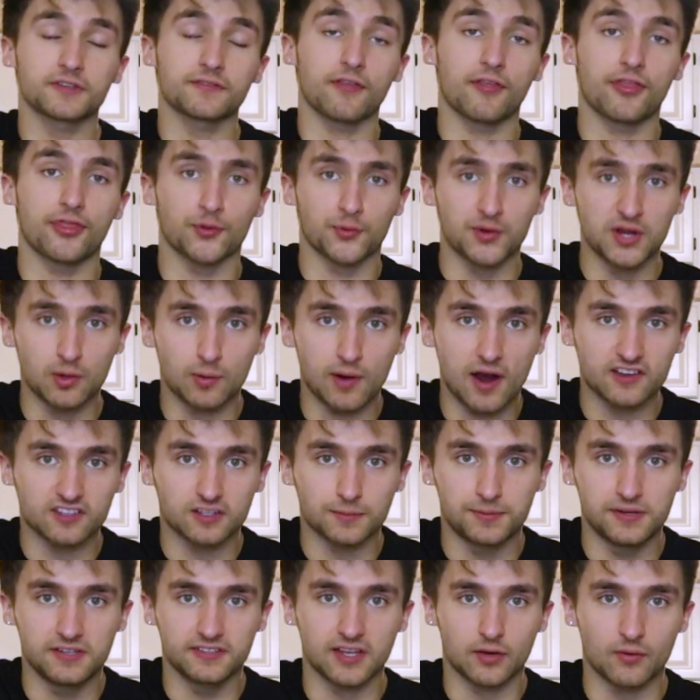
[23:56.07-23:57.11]
of the 3
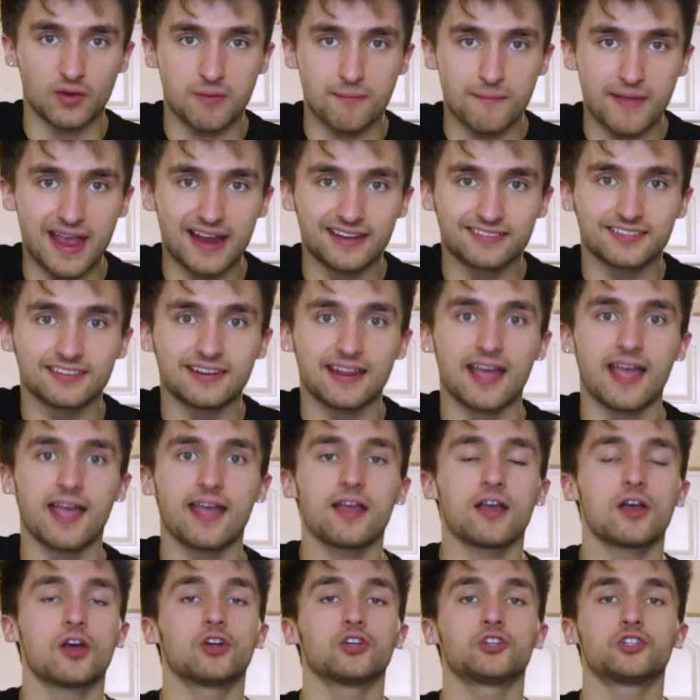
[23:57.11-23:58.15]
recipes that we made
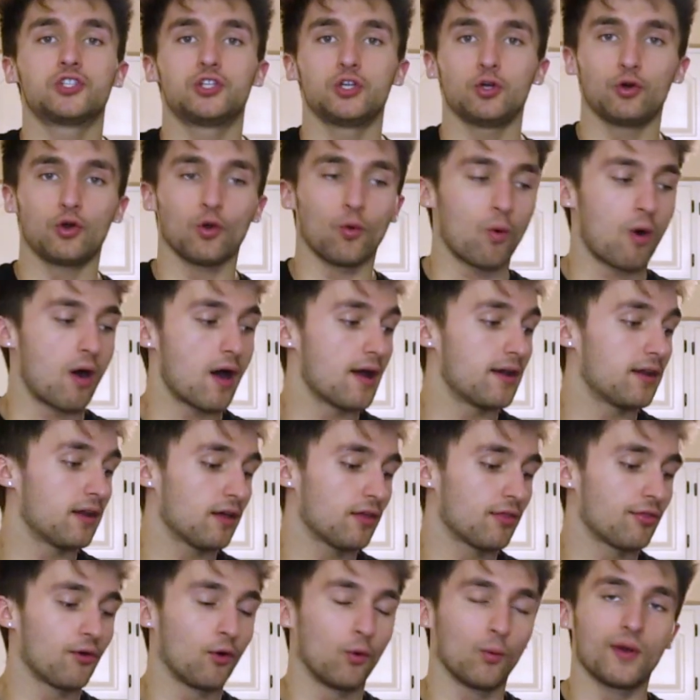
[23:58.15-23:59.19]
today, 2-1,
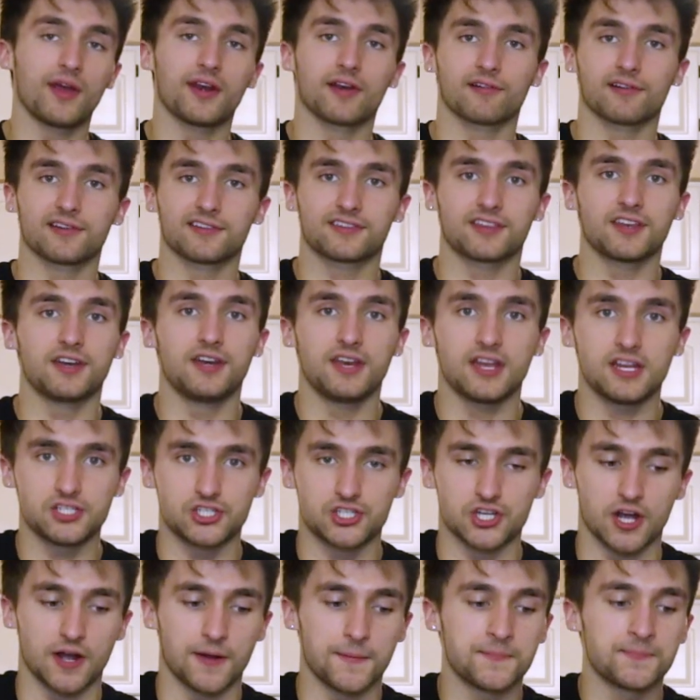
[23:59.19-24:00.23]
the winner is the
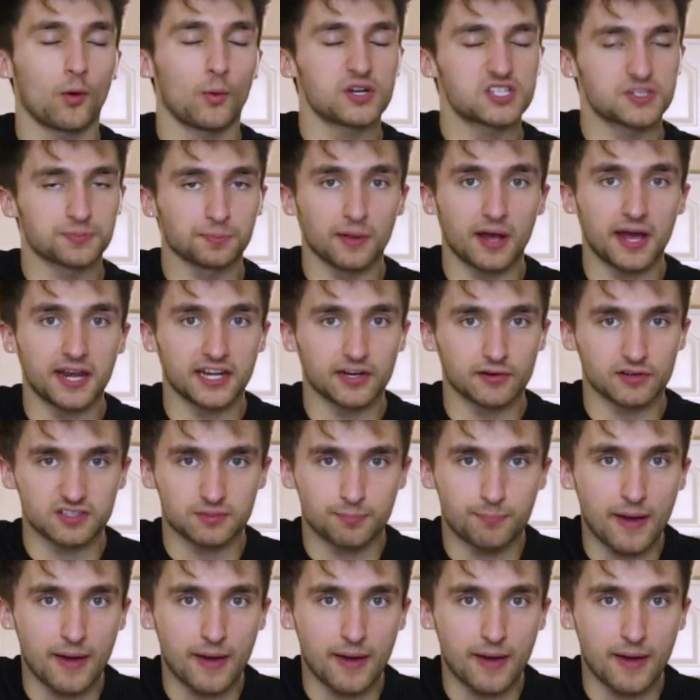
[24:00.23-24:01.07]
Ninja. But which blender is